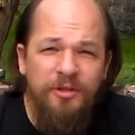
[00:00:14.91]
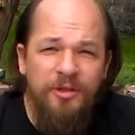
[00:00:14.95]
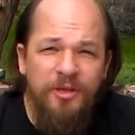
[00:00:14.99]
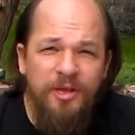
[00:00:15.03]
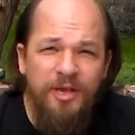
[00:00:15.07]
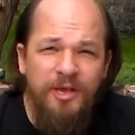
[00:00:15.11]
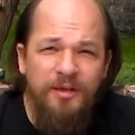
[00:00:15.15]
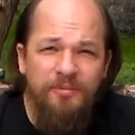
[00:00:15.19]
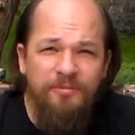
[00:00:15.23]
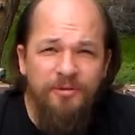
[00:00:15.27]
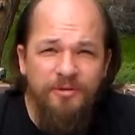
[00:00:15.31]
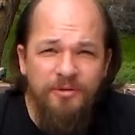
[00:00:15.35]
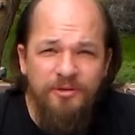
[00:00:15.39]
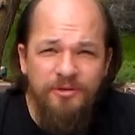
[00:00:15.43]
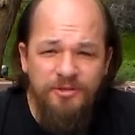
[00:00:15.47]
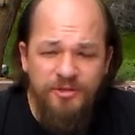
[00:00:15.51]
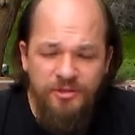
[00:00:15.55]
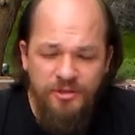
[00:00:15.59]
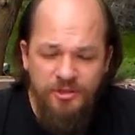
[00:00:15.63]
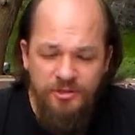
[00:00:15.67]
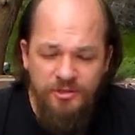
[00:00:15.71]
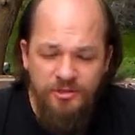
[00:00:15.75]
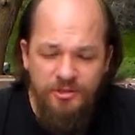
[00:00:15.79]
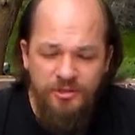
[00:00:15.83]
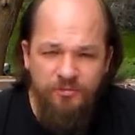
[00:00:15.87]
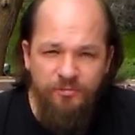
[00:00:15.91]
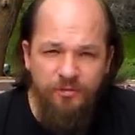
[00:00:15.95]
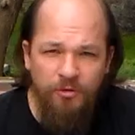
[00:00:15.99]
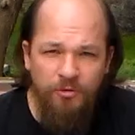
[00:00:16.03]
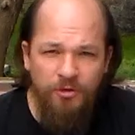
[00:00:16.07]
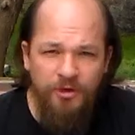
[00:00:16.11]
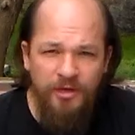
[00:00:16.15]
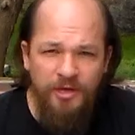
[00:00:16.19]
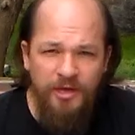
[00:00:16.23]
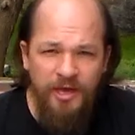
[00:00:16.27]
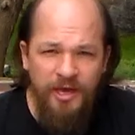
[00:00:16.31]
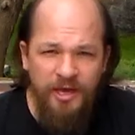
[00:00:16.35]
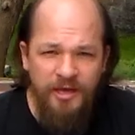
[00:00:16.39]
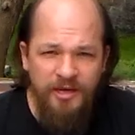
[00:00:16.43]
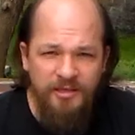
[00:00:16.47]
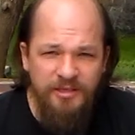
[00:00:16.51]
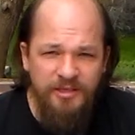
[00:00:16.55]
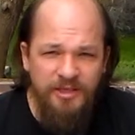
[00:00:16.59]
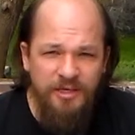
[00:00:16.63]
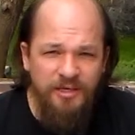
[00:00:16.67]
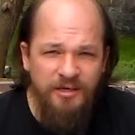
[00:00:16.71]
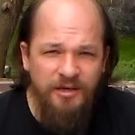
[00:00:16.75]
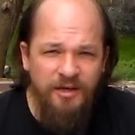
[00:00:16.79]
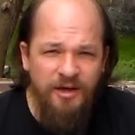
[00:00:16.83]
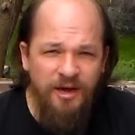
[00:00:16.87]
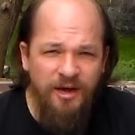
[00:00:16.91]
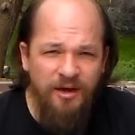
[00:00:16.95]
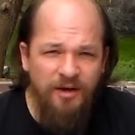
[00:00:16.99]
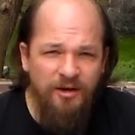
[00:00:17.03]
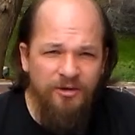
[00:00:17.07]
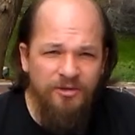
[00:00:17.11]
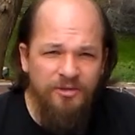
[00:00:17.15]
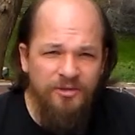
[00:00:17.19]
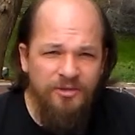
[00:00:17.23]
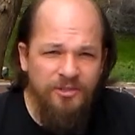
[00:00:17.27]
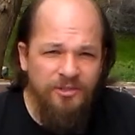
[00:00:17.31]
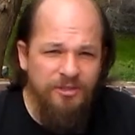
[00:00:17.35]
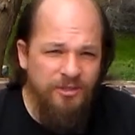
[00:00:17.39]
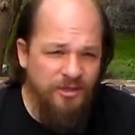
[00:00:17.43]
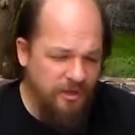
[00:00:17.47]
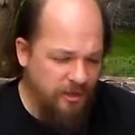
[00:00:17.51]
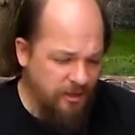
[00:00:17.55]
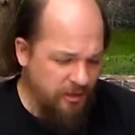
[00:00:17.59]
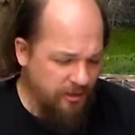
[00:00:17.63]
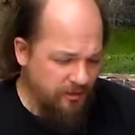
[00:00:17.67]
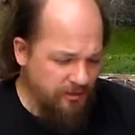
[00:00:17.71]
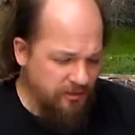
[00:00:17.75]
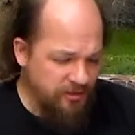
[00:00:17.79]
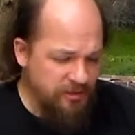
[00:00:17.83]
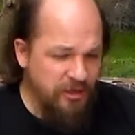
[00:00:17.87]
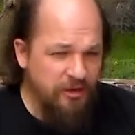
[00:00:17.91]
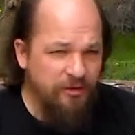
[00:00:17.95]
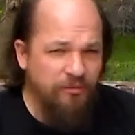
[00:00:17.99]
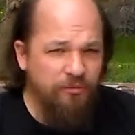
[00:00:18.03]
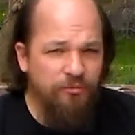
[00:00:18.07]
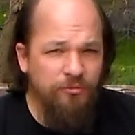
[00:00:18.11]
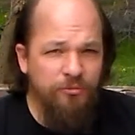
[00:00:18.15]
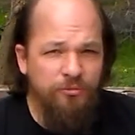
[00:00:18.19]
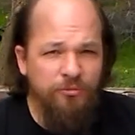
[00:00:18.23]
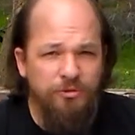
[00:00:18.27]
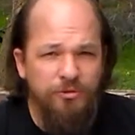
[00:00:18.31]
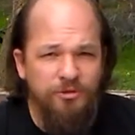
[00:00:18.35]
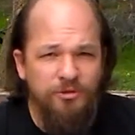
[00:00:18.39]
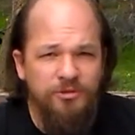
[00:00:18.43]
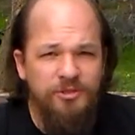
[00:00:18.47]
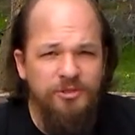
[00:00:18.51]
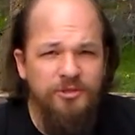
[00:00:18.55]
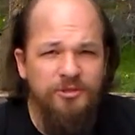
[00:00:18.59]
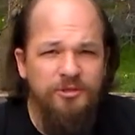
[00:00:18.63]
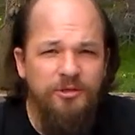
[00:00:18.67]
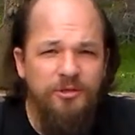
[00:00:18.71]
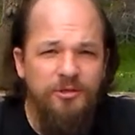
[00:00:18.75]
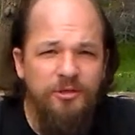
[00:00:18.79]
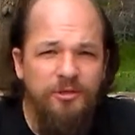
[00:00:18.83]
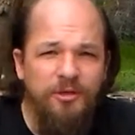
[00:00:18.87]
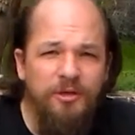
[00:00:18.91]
The game consists of only 18 cards and a set of rules.